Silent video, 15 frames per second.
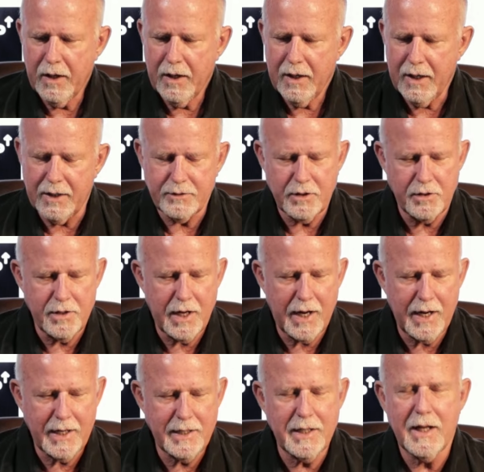at their
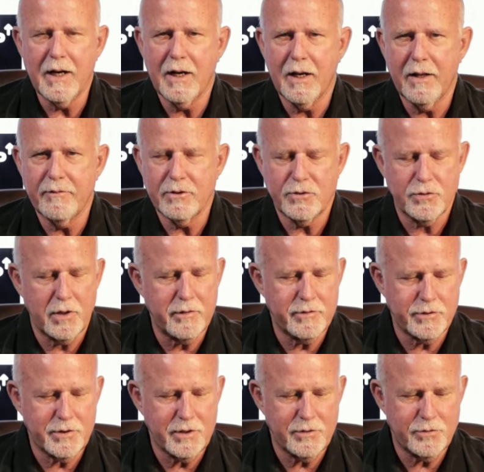9 and 11
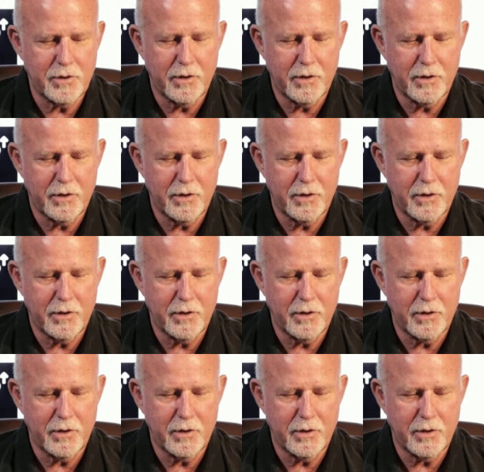services.